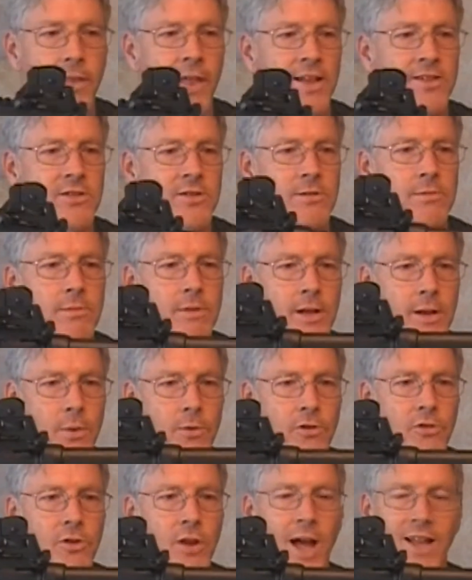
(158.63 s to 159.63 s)
That's
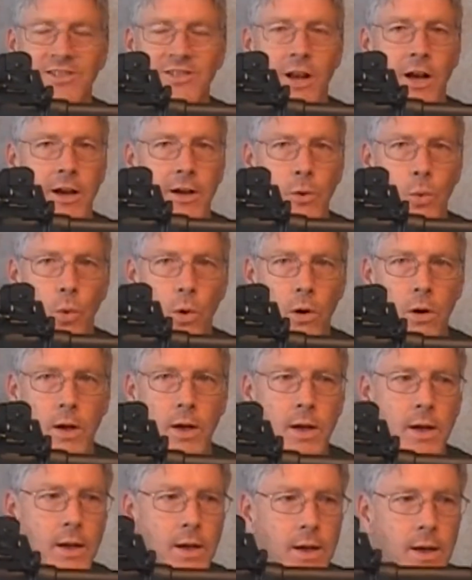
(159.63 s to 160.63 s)
the stock's not going to
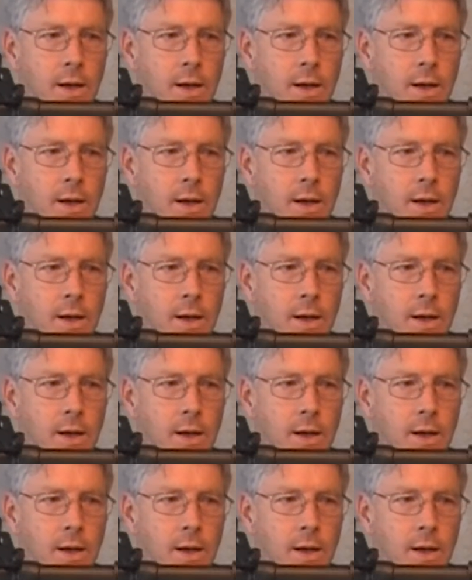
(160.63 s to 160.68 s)
work.